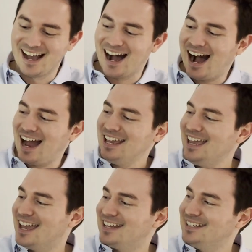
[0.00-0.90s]
I
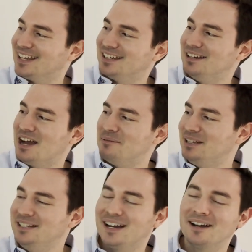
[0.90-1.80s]
can't tell you how many
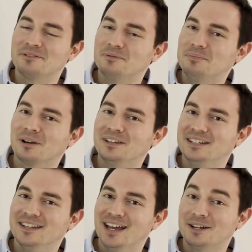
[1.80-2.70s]
times we probably
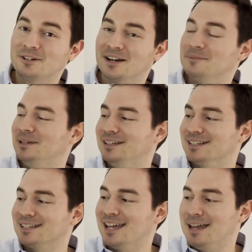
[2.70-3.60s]
did that trying to beat
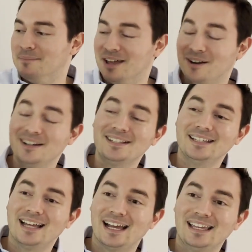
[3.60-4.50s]
this game. And
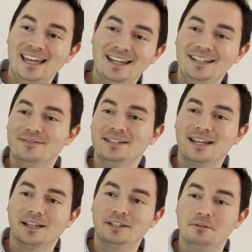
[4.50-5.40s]
honestly, I can't even
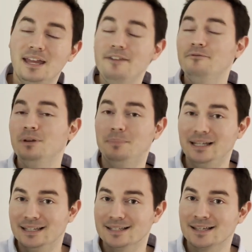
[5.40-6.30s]
tell you if we
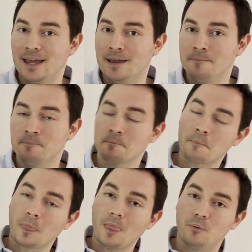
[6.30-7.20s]
beat this game
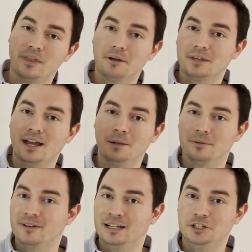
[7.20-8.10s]
without the help
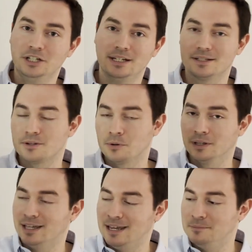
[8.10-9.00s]
of any cheats or the
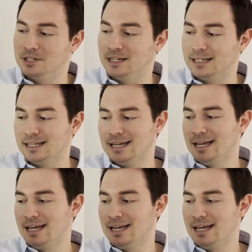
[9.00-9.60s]
Game Genie.